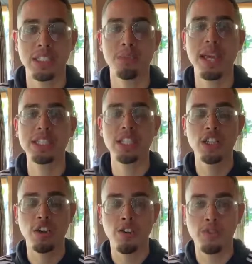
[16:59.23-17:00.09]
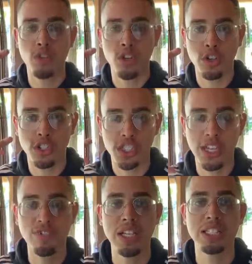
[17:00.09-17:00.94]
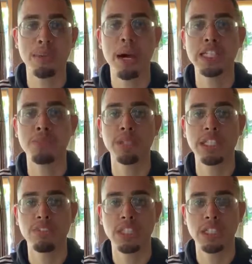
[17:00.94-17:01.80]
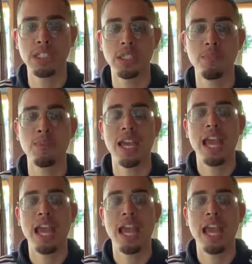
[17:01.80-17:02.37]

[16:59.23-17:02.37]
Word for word: It's basically you're, you're shifting somebody's belief system